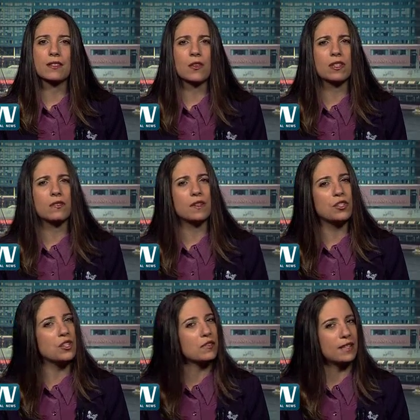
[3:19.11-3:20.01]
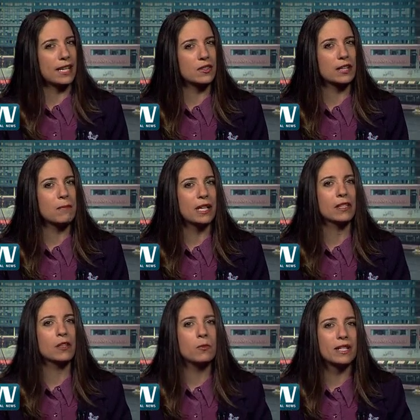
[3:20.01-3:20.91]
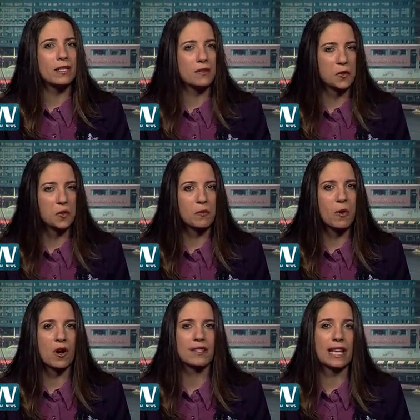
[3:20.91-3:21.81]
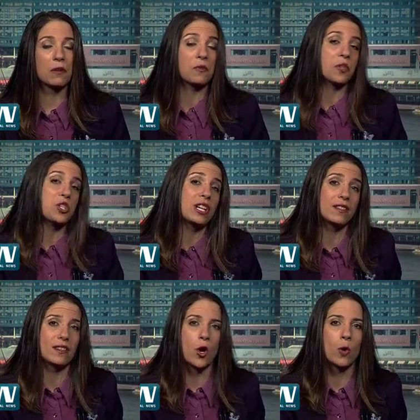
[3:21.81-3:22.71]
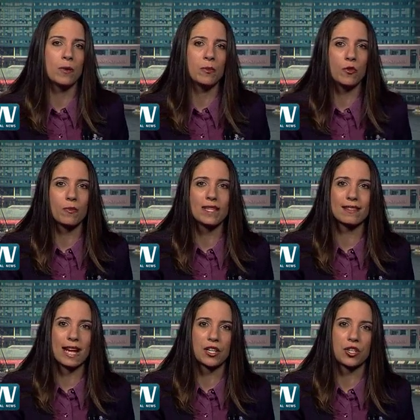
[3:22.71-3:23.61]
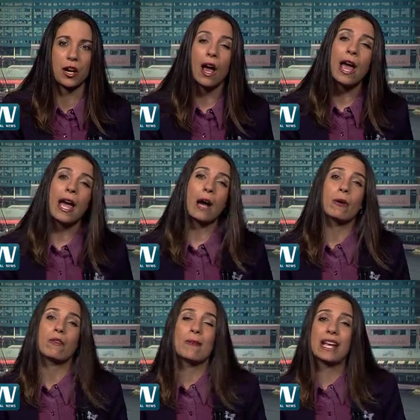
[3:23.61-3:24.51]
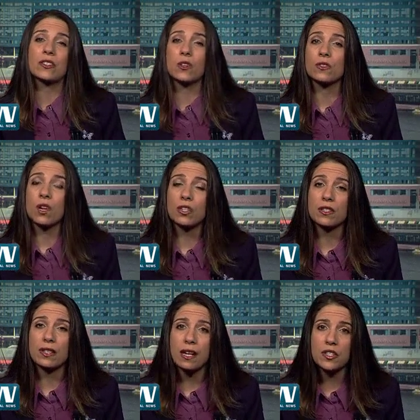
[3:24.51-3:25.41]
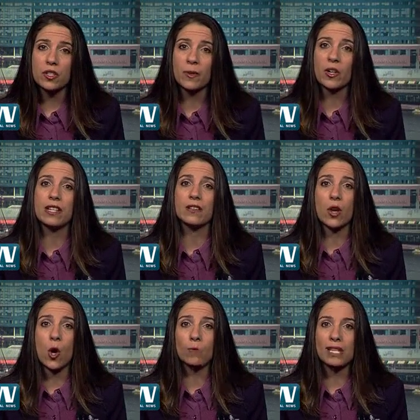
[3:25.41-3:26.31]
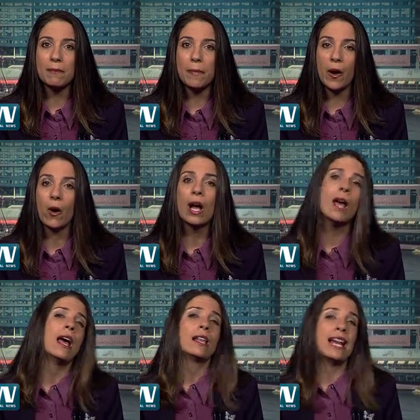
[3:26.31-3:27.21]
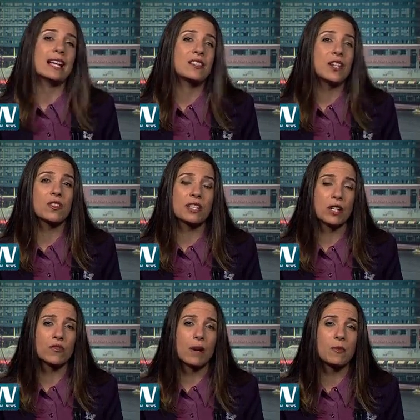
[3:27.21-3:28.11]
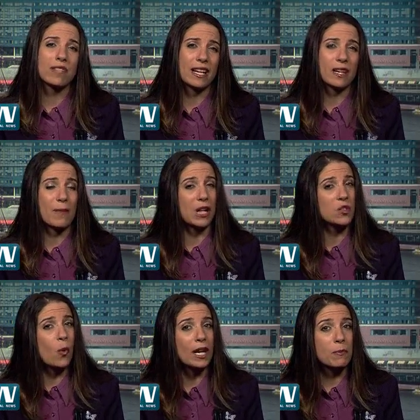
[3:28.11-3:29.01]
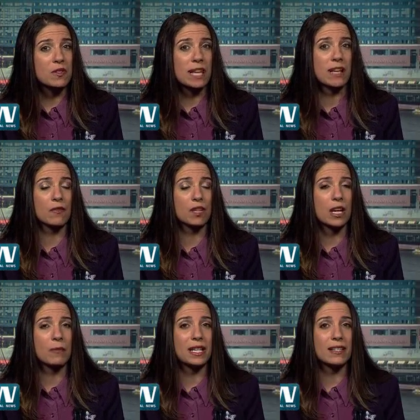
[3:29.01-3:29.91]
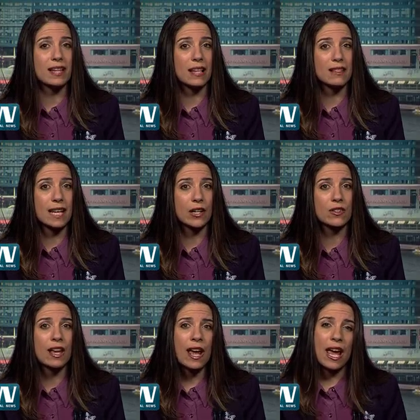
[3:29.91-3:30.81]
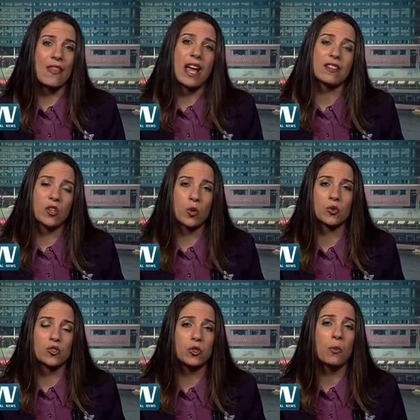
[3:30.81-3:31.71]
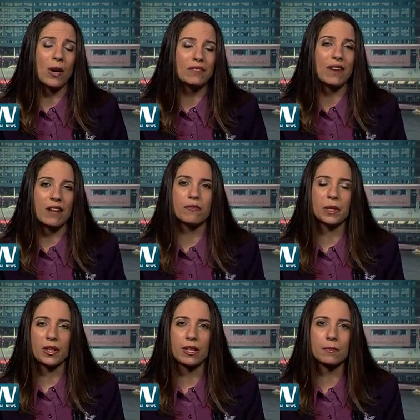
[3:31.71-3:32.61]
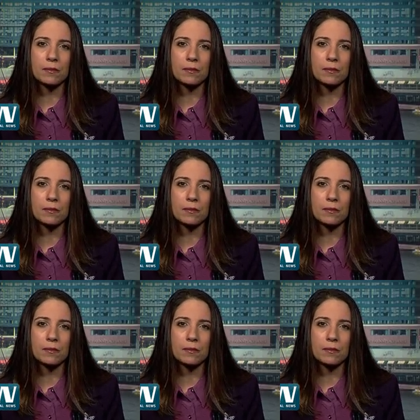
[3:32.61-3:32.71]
So the division of sales can be a little bit difficult to parse out for just the home improvement section. However, Masco's largest customer is the Home Depot. Last year, sales represented about 20% of the company's net sales, and that totaled $2.5 billion.